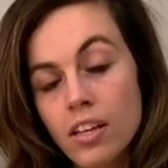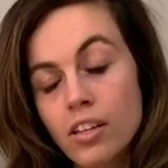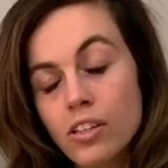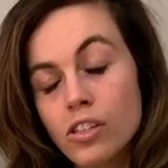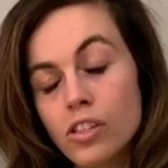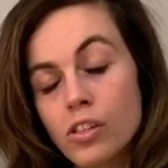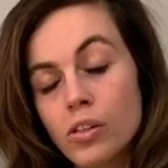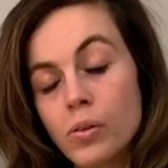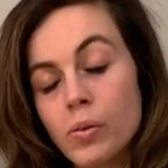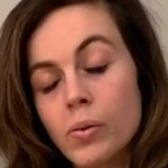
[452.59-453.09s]

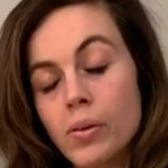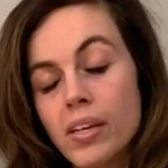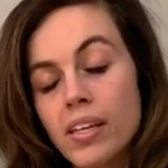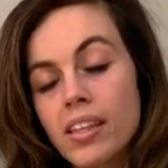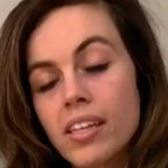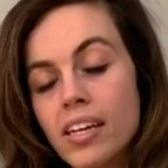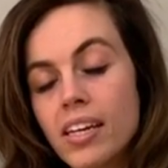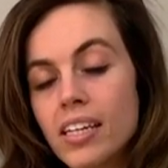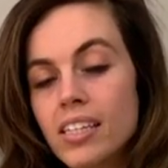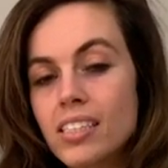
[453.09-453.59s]
So in
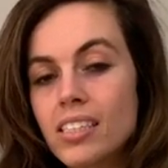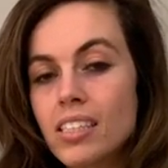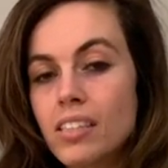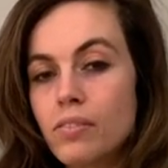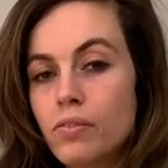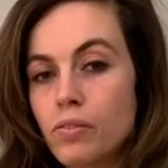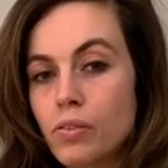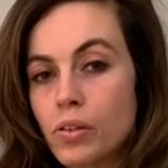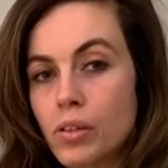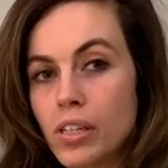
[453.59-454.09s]
the
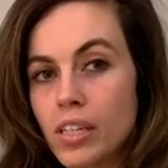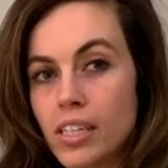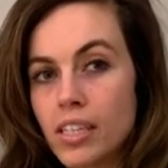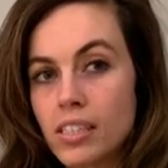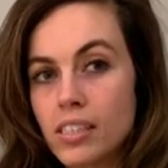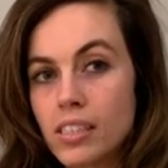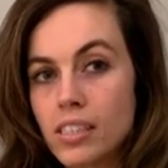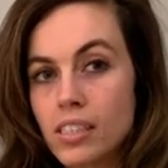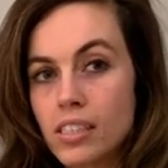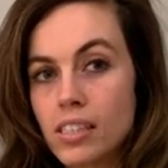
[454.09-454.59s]

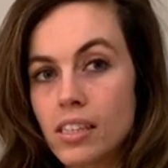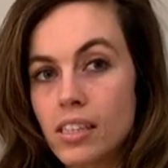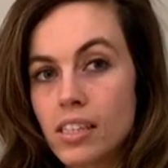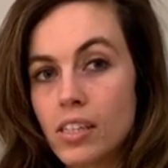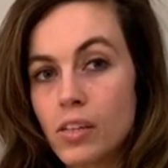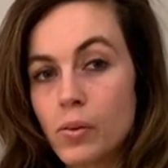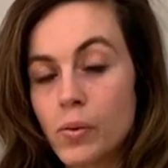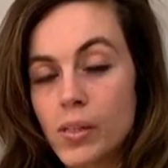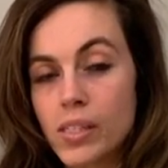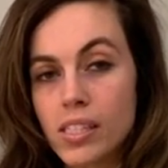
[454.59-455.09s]
1940s,
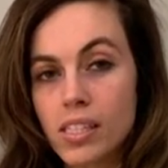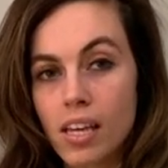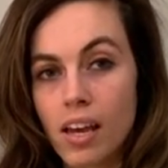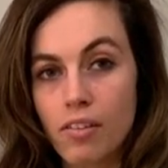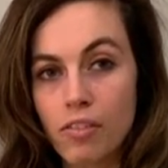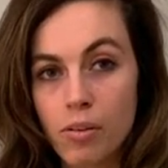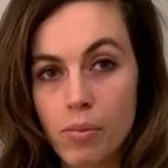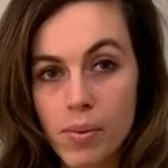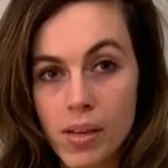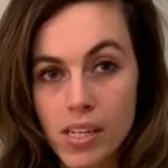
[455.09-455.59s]
the US
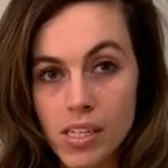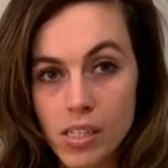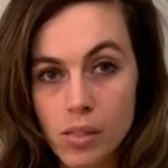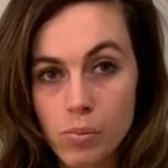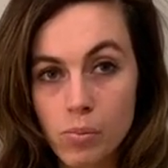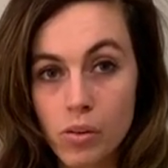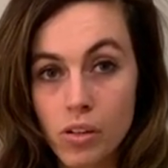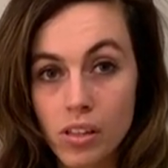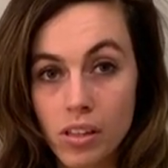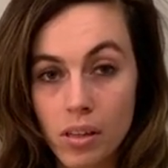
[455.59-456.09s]
government
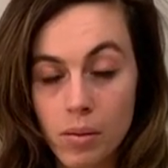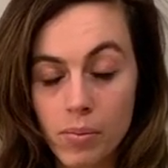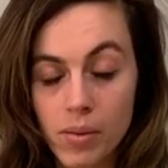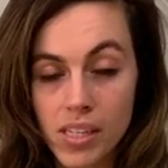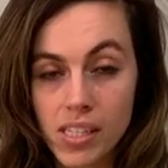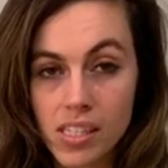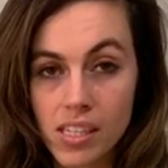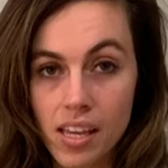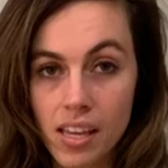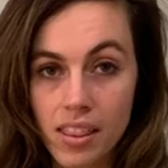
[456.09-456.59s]
put
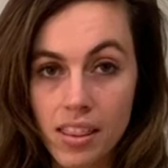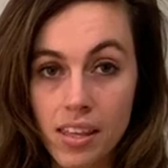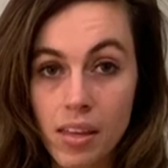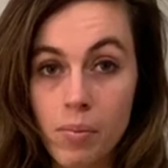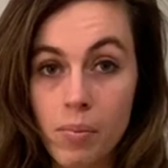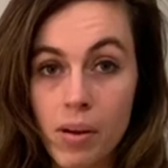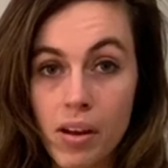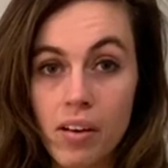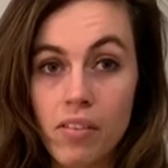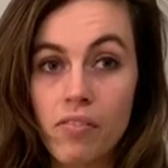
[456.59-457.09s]
limits on the
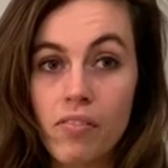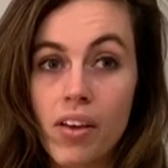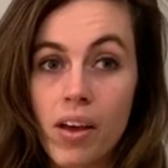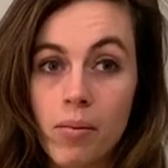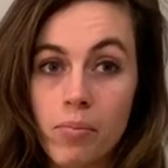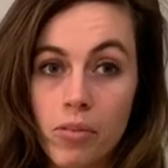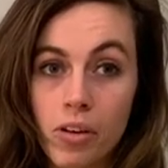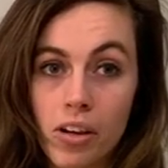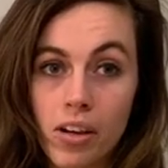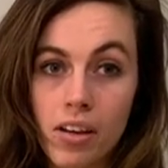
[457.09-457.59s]
amount of
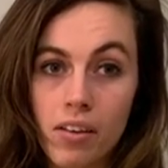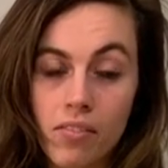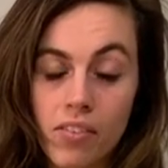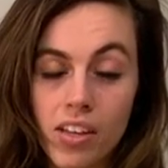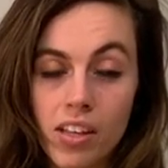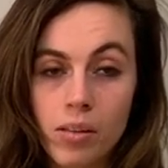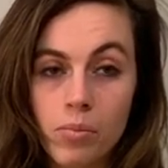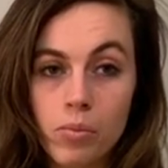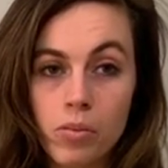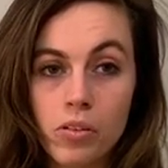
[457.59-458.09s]
fabric
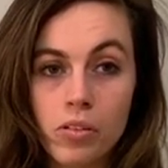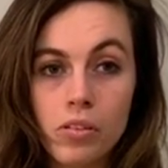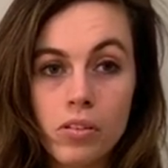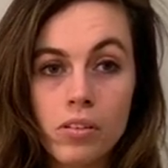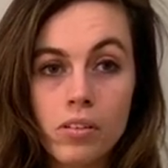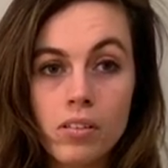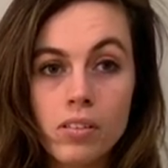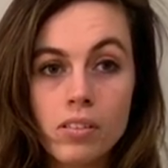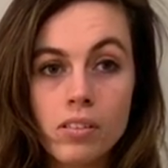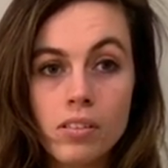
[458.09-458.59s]
available
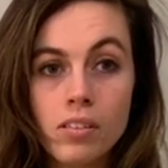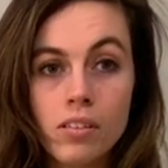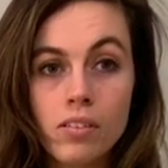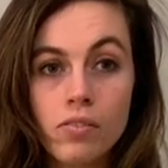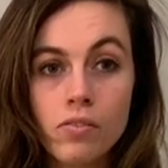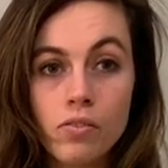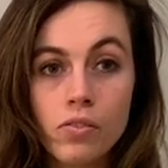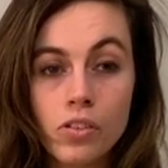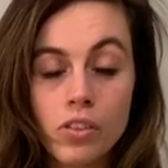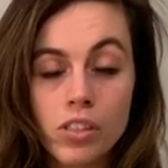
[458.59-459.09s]

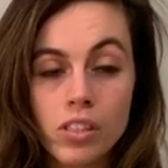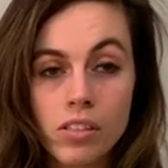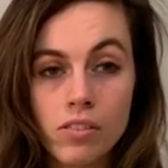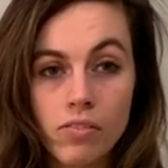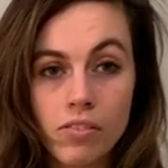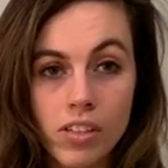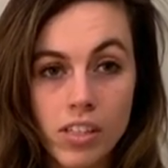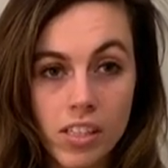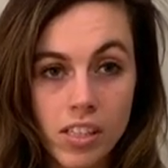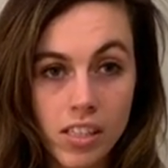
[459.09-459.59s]
for
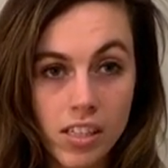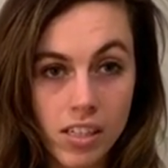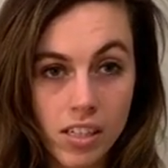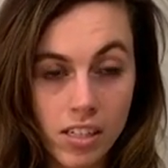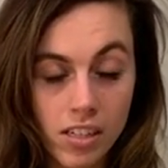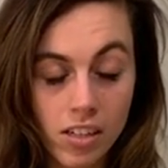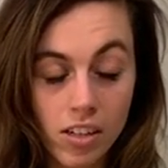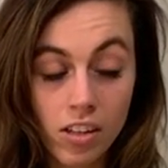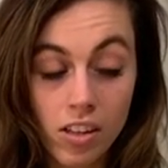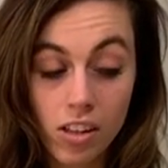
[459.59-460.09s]

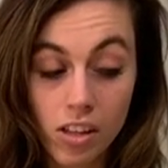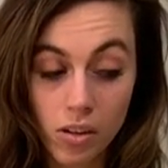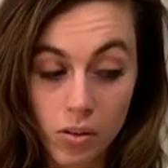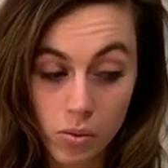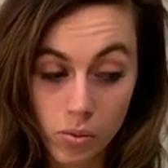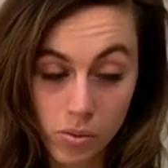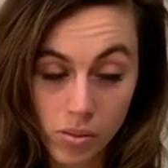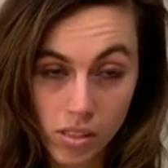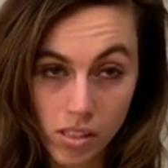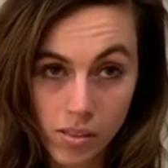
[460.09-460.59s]
civilian
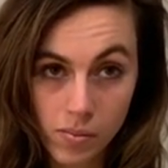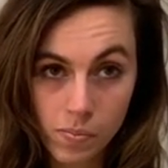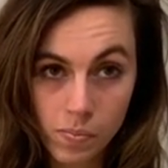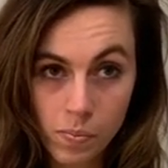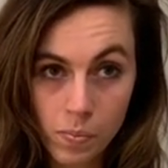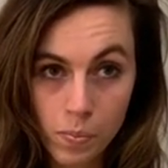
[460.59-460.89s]
clothes.